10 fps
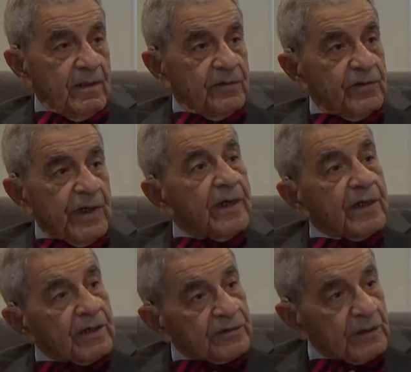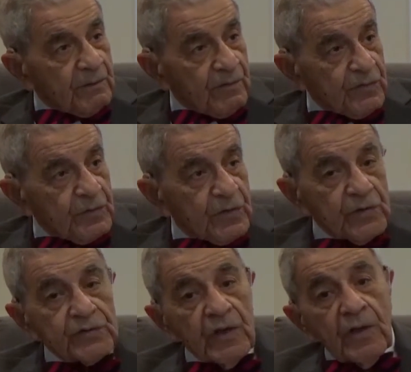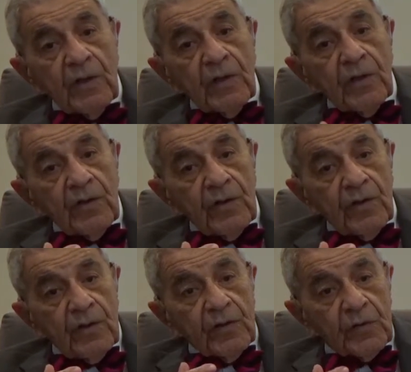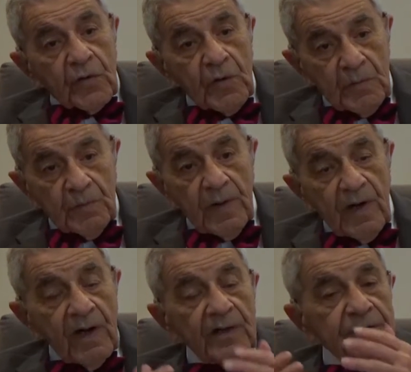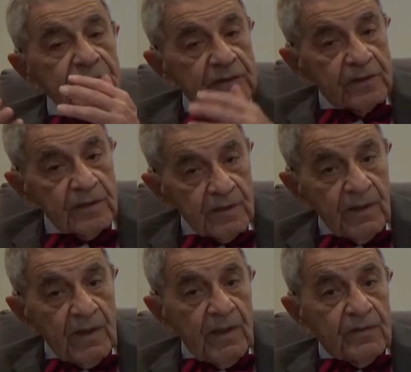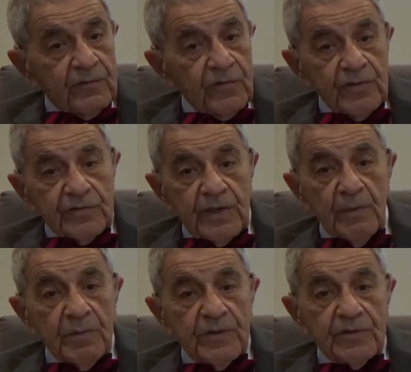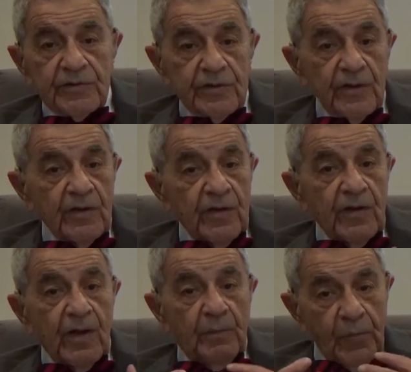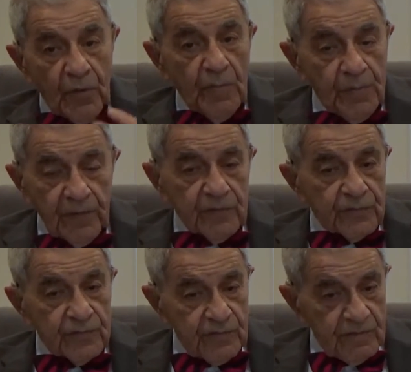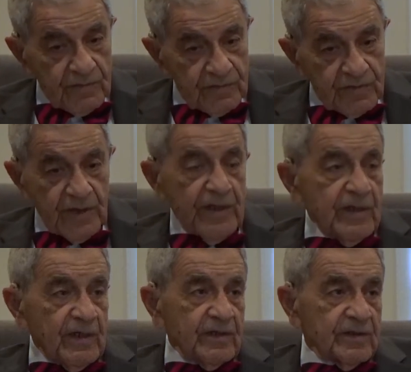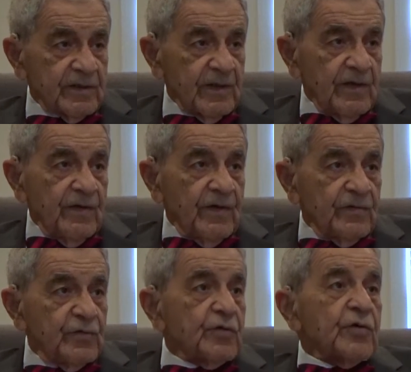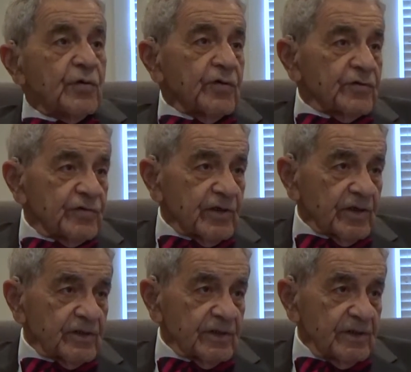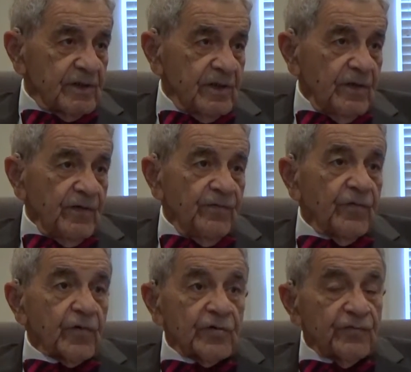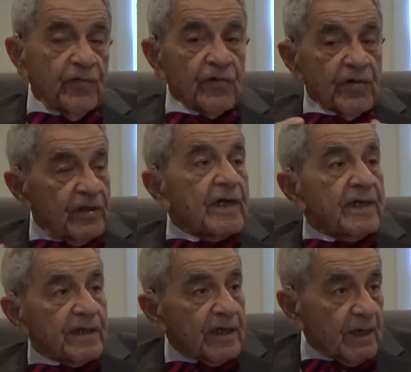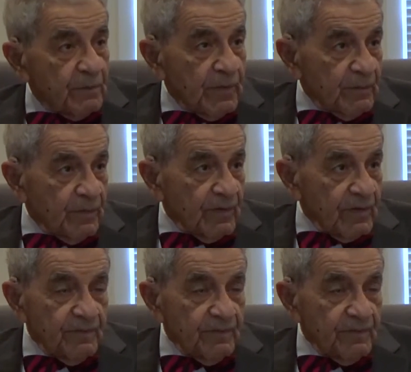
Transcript: training someone, because Kubo asked to establish a proper trainings during construction for the technical people,